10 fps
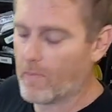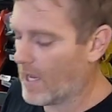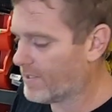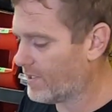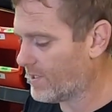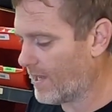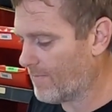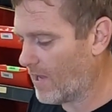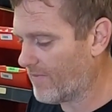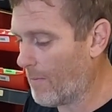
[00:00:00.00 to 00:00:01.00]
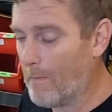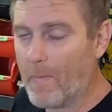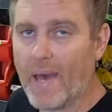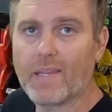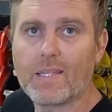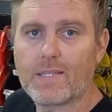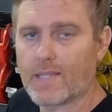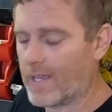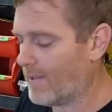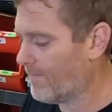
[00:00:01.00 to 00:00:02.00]
boxes come off about the
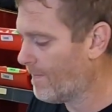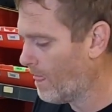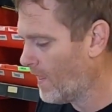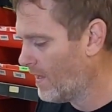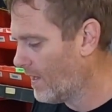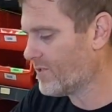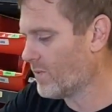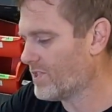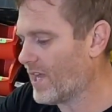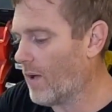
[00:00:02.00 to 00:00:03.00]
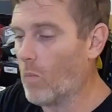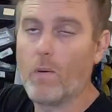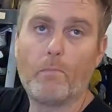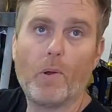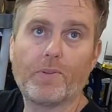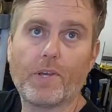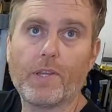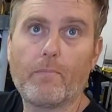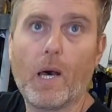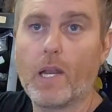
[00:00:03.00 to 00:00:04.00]
same. This one's got 1 bolt on
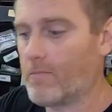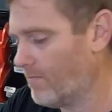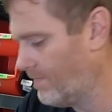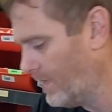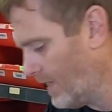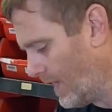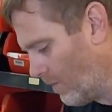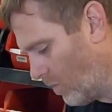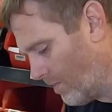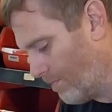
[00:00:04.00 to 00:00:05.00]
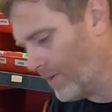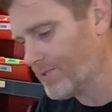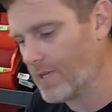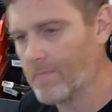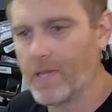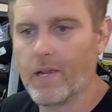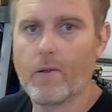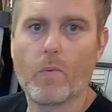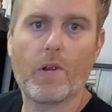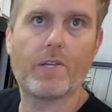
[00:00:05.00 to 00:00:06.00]
the bottom and 1 bolt up
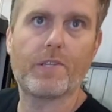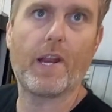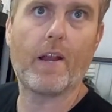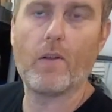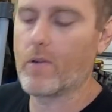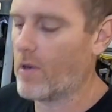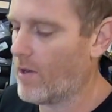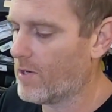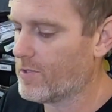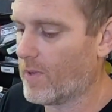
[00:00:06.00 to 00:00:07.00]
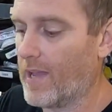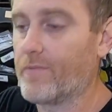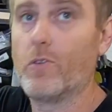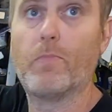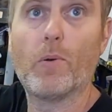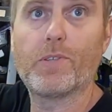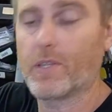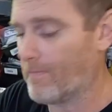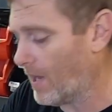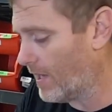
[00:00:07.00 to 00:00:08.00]
here, whereas in aero cars will have 2 bolts at
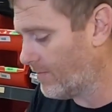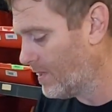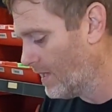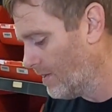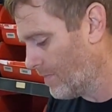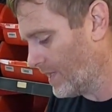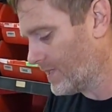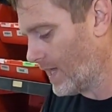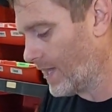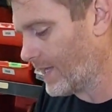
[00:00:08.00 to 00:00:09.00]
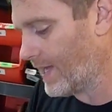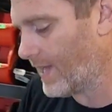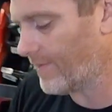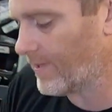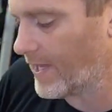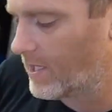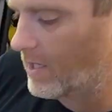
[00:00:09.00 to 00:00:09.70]
the bottom, but it's got a kind of like